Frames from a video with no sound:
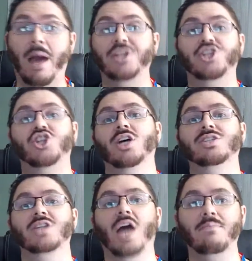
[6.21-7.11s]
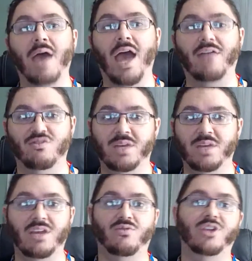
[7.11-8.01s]
I just got back from
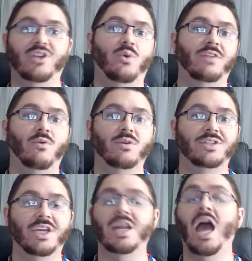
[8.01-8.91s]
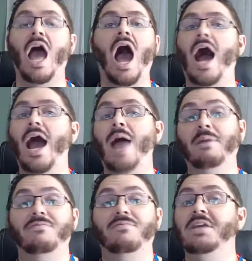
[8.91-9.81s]
E3 2014. I, my
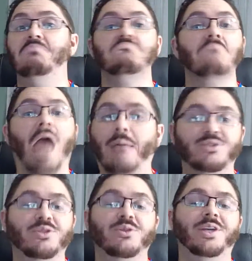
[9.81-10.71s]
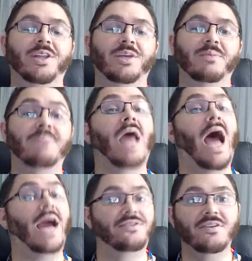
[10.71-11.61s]
feet absolutely killing me.
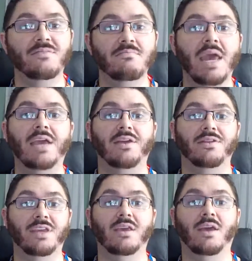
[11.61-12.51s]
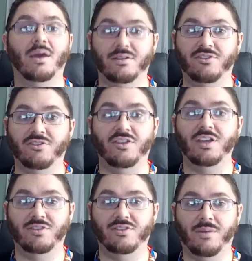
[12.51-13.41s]
I did make the uh,
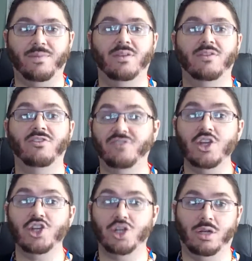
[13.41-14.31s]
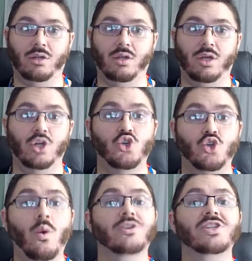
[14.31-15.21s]
distinct decision to
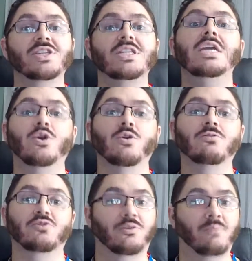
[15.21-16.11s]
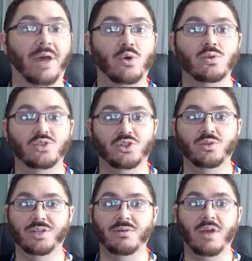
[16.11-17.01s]
wear sneakers with my cool suit.